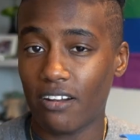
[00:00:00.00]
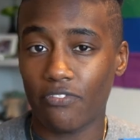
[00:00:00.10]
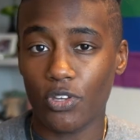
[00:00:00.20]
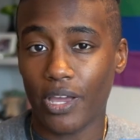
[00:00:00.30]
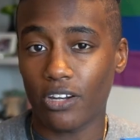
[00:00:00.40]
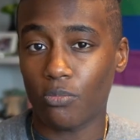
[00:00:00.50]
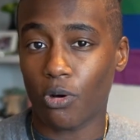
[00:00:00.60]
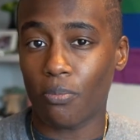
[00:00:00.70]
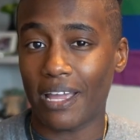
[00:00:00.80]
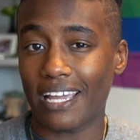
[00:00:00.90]
a few
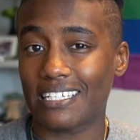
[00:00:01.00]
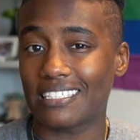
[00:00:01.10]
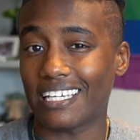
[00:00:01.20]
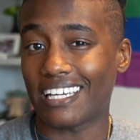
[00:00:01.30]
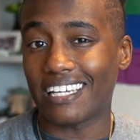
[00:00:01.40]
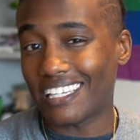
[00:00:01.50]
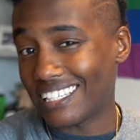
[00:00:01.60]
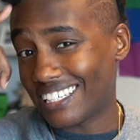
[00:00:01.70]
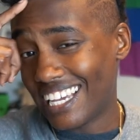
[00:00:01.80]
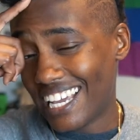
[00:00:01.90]
handlebar bags
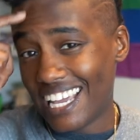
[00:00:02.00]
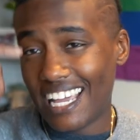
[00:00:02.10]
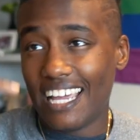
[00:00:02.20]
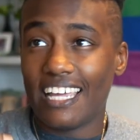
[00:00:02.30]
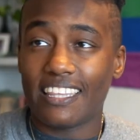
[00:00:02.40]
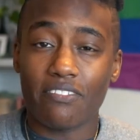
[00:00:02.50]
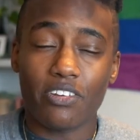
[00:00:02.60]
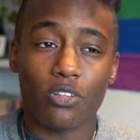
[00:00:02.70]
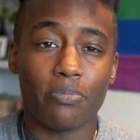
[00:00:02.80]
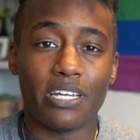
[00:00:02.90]
and they've
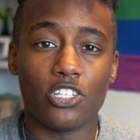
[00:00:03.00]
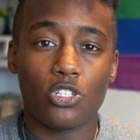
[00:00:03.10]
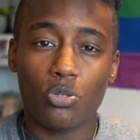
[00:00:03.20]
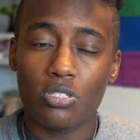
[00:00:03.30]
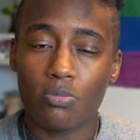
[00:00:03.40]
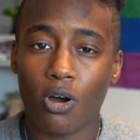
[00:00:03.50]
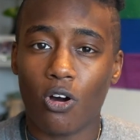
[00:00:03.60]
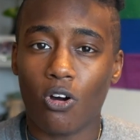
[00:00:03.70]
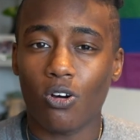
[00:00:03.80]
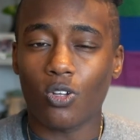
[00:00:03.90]
either been too
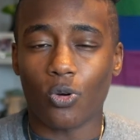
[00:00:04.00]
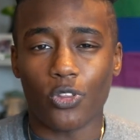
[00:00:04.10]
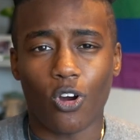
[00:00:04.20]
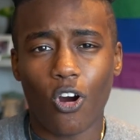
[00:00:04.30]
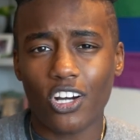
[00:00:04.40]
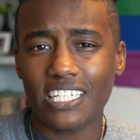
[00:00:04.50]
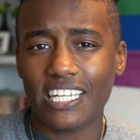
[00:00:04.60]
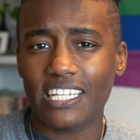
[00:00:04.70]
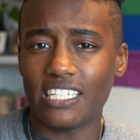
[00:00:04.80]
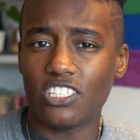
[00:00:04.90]
small, or they're hard to
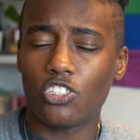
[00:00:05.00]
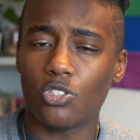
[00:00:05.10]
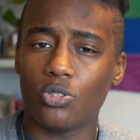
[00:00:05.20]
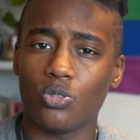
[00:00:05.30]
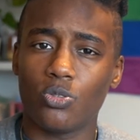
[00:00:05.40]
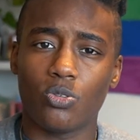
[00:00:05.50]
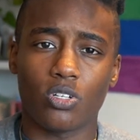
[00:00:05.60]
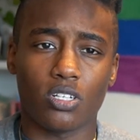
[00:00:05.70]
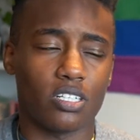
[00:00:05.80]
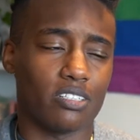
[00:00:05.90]
get into,
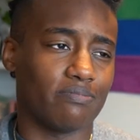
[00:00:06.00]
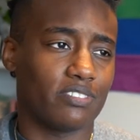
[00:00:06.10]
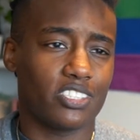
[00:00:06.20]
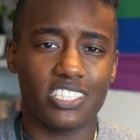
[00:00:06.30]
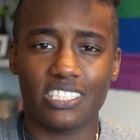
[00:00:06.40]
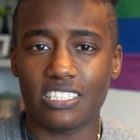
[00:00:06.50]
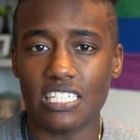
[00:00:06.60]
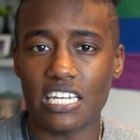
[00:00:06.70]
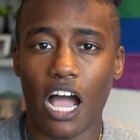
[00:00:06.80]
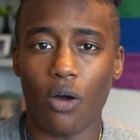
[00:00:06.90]
or they're just
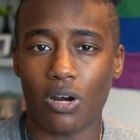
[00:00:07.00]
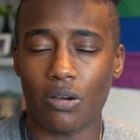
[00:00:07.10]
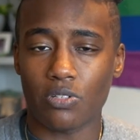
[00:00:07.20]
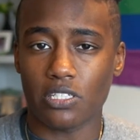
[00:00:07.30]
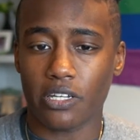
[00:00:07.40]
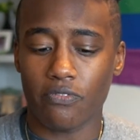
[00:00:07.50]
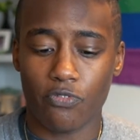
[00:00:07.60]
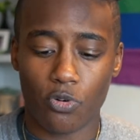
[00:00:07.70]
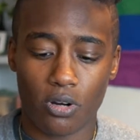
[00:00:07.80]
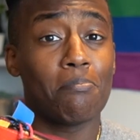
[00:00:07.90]
not what I was looking
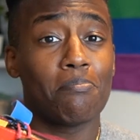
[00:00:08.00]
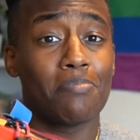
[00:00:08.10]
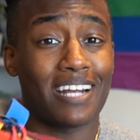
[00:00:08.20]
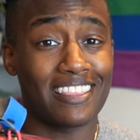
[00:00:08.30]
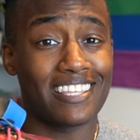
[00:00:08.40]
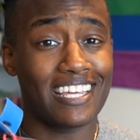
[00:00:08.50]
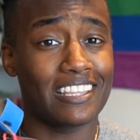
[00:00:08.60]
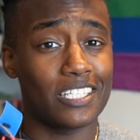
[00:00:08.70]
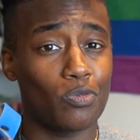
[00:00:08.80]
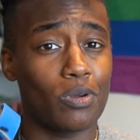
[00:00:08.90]
for. But I think
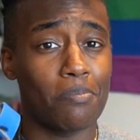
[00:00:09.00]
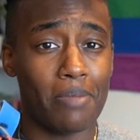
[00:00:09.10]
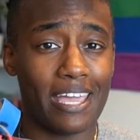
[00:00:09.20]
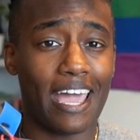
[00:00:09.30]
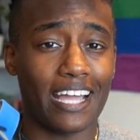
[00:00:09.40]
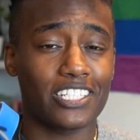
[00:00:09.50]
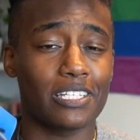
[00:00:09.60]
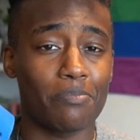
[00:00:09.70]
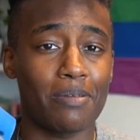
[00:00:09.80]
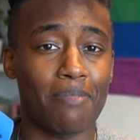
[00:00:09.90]
this one may
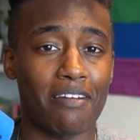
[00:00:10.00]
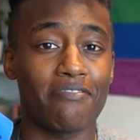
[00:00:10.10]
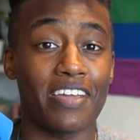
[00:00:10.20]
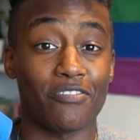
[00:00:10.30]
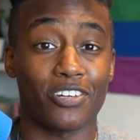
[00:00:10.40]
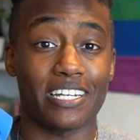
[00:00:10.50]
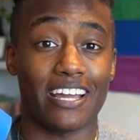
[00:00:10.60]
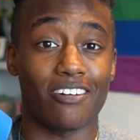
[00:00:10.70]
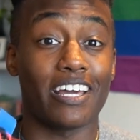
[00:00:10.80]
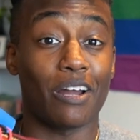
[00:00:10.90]
actually be my favorite
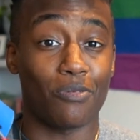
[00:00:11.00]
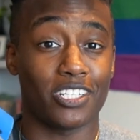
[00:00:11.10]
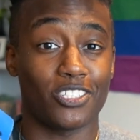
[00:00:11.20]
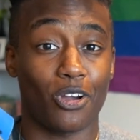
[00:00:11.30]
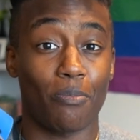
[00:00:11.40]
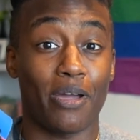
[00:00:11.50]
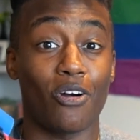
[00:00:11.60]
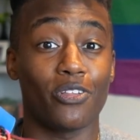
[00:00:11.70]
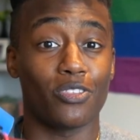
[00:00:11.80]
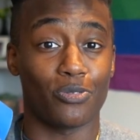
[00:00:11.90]
now, and I want to talk
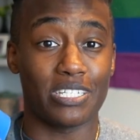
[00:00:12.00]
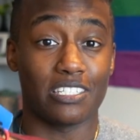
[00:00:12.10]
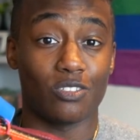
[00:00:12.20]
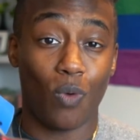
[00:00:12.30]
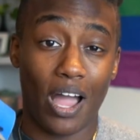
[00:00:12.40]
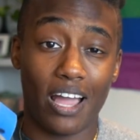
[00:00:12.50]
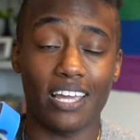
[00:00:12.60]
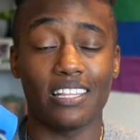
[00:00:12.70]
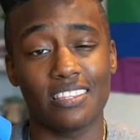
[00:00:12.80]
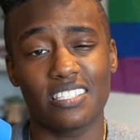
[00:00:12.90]
about the reasons why
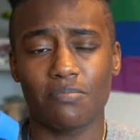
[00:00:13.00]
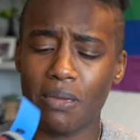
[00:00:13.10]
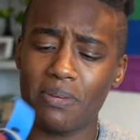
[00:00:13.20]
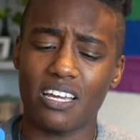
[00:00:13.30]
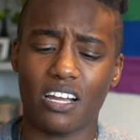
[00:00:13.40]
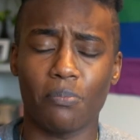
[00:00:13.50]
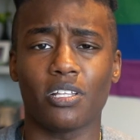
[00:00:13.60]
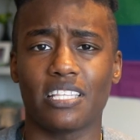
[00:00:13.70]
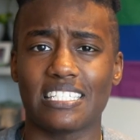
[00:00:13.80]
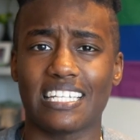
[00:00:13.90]
and maybe a couple
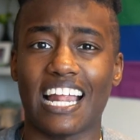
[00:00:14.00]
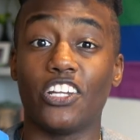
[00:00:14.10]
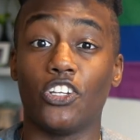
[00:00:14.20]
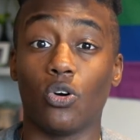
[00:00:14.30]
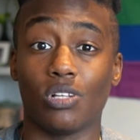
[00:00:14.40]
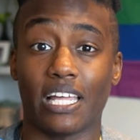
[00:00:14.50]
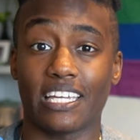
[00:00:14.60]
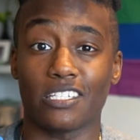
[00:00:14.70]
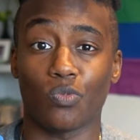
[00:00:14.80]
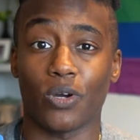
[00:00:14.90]
of things that I don't
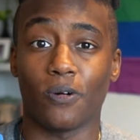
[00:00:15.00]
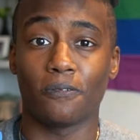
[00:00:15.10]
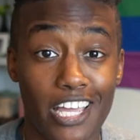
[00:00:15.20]
like as well.